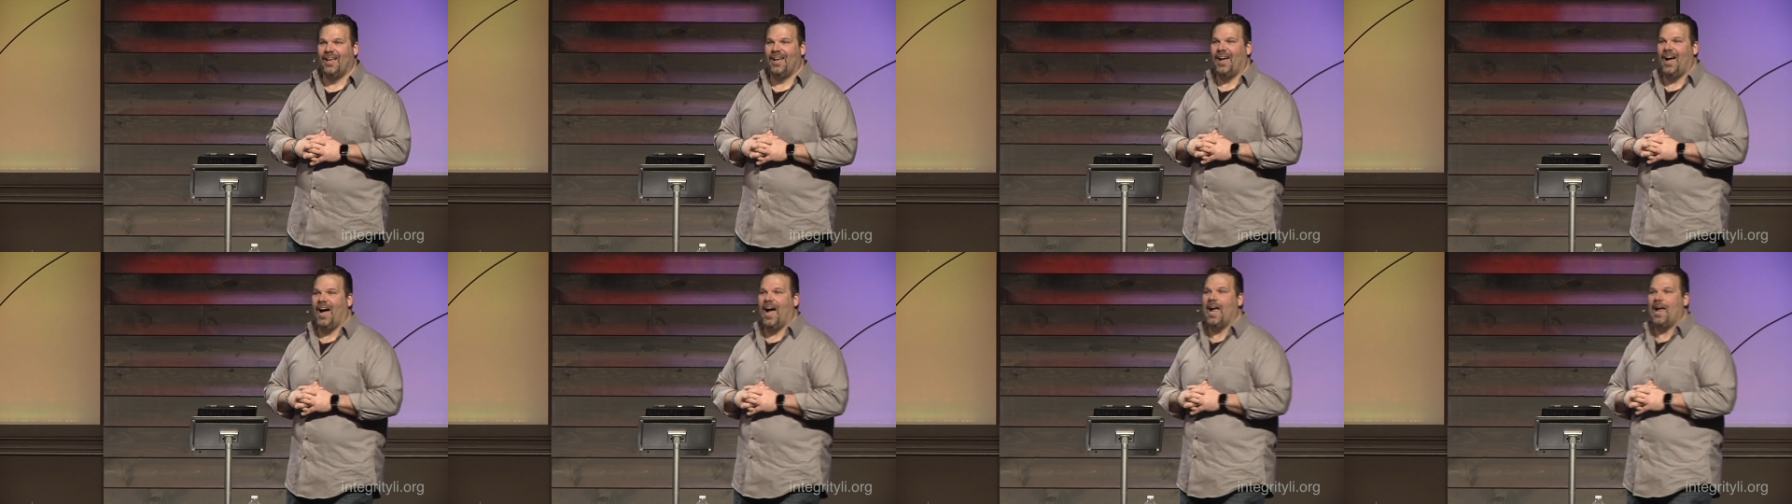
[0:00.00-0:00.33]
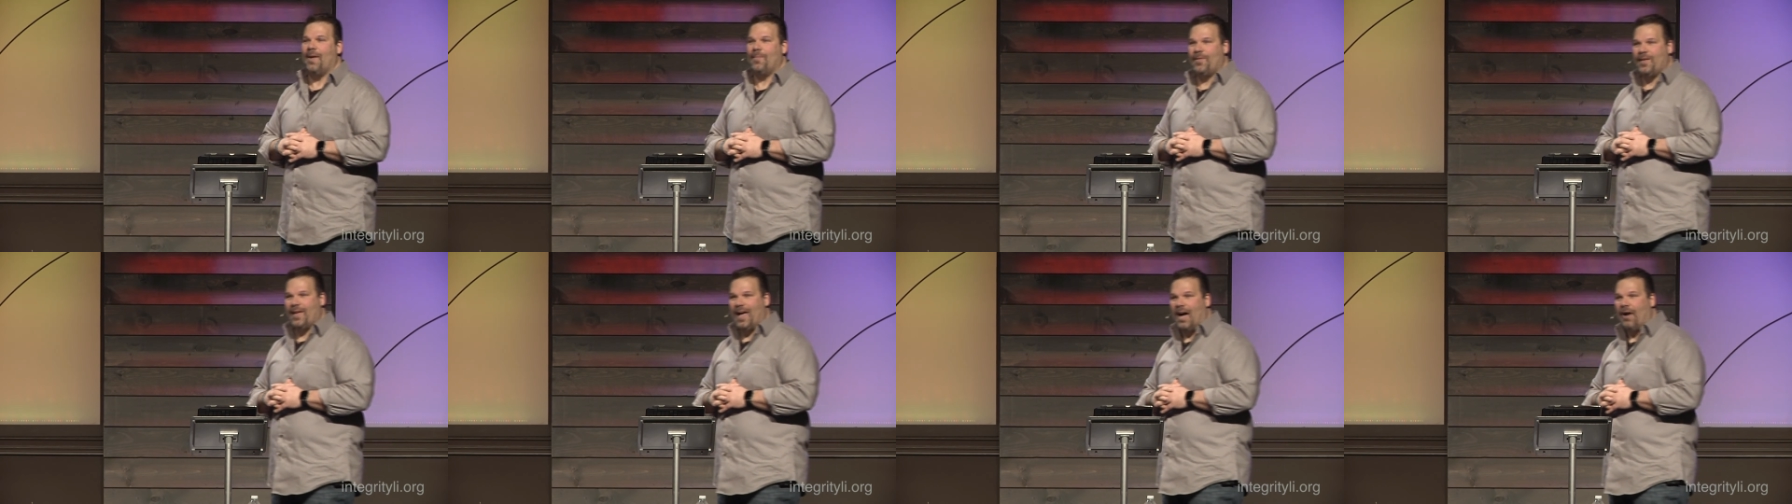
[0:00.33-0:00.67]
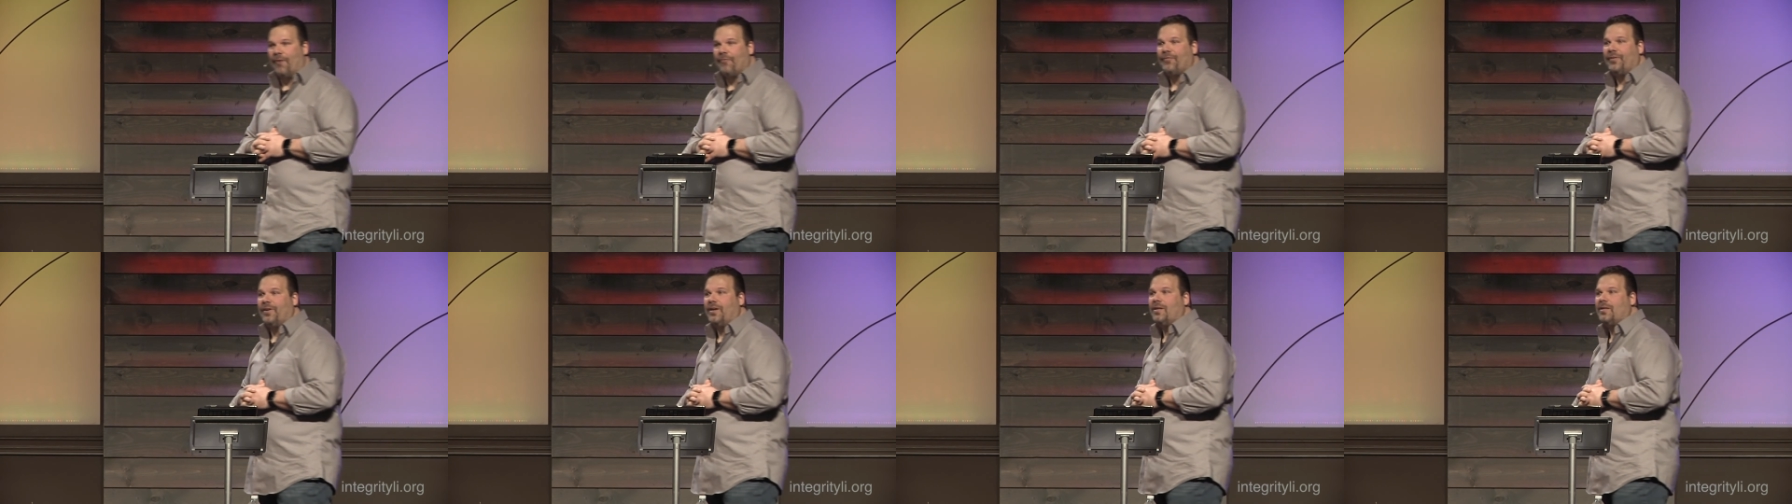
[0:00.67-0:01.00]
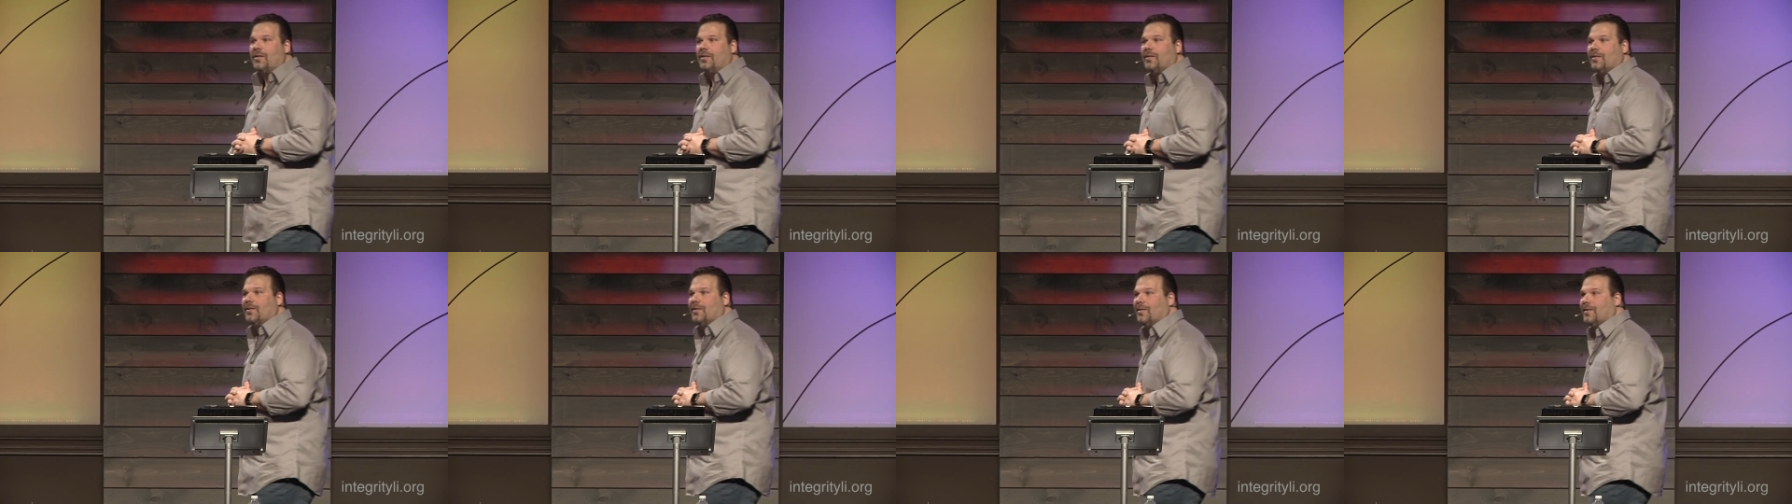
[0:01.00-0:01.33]
I am the
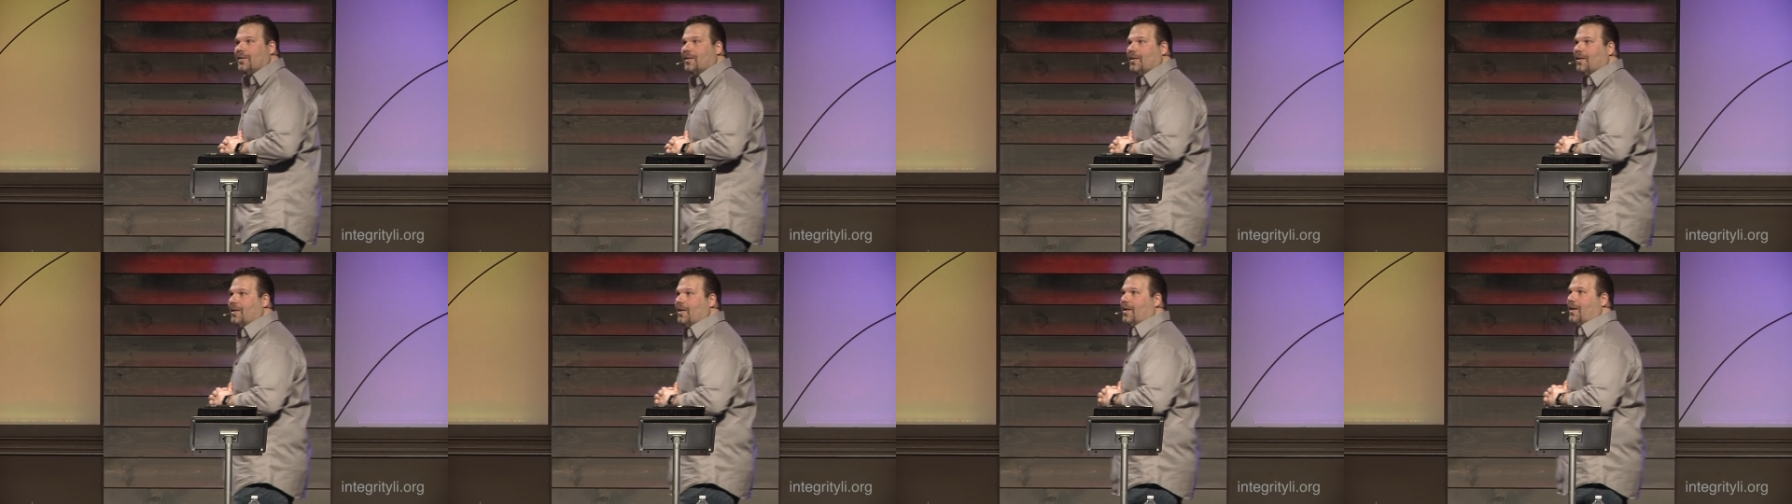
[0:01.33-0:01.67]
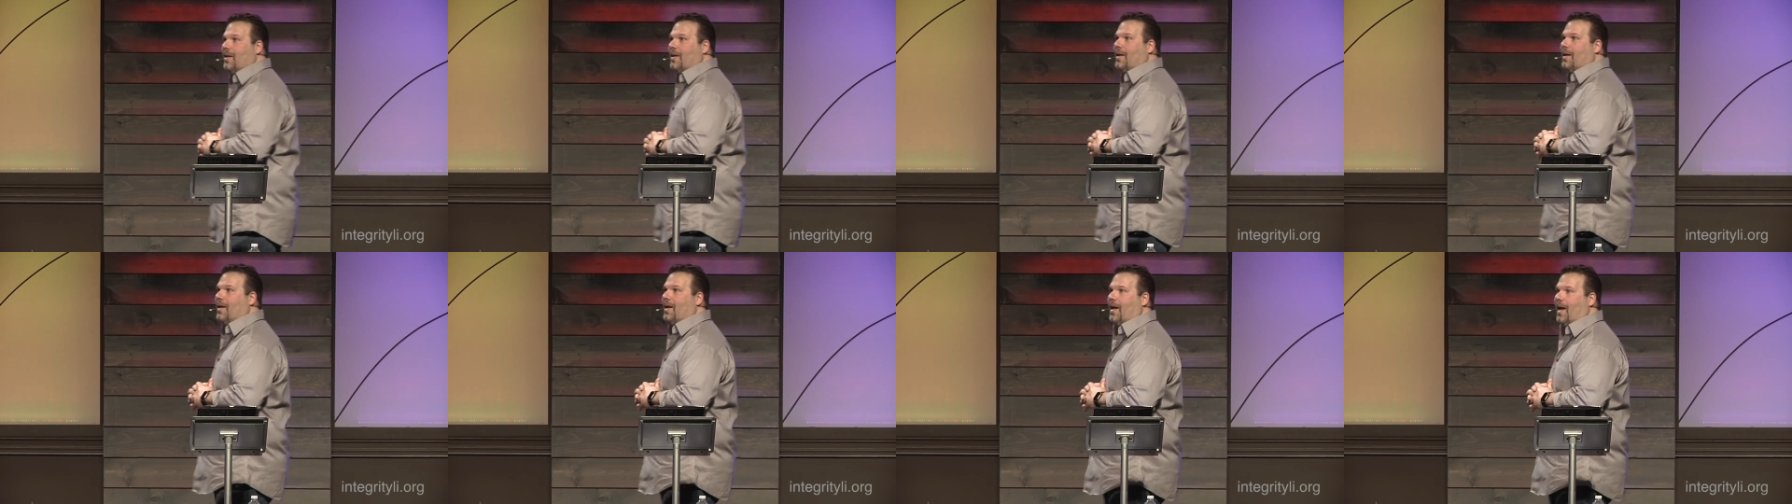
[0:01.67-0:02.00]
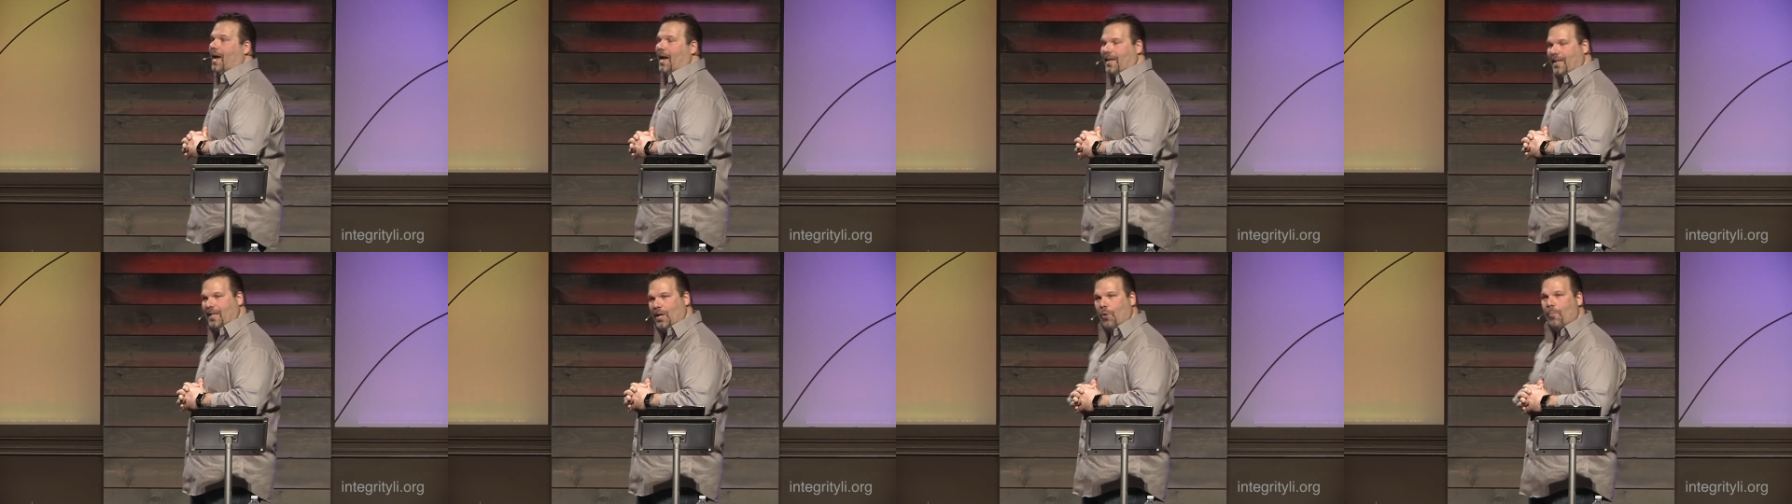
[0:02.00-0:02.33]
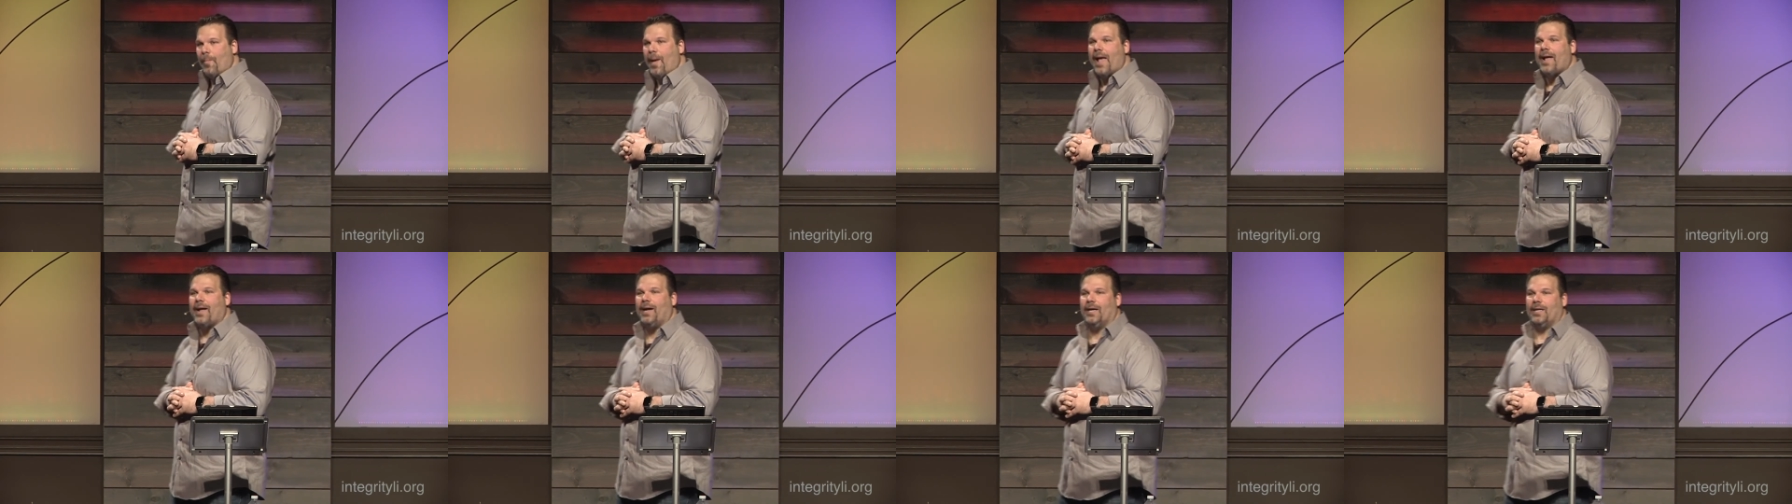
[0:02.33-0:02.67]
Alpha and the
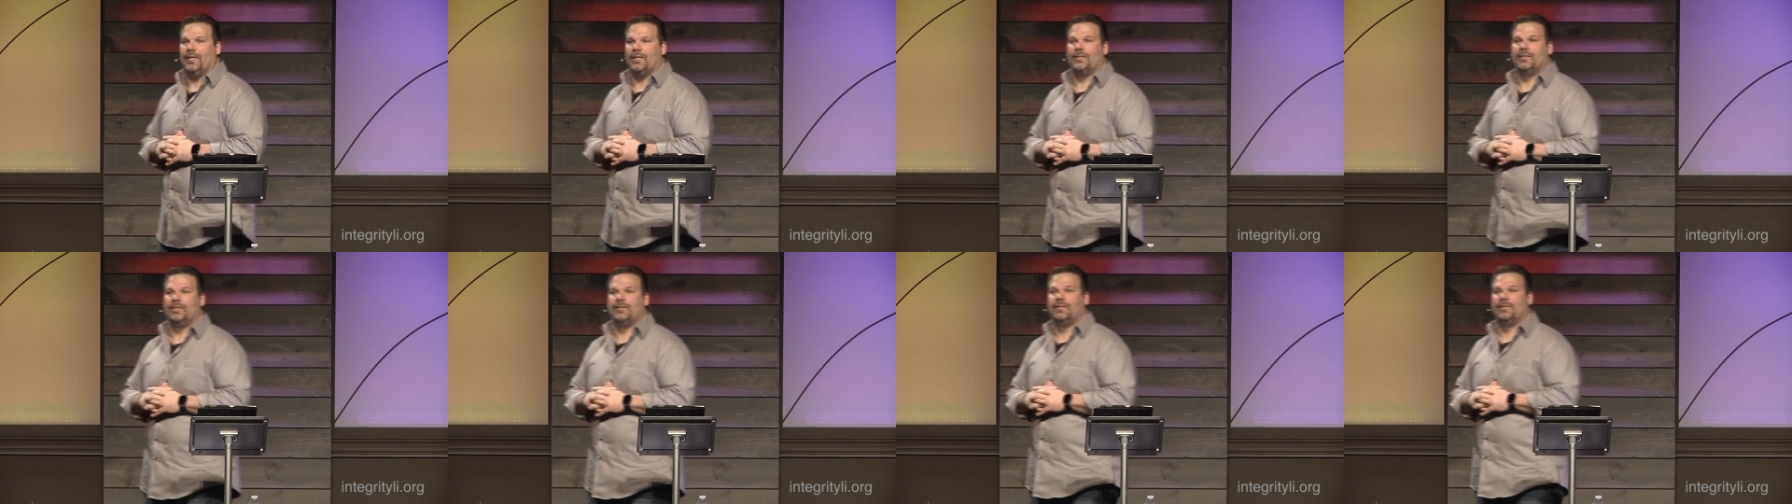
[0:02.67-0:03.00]
Omega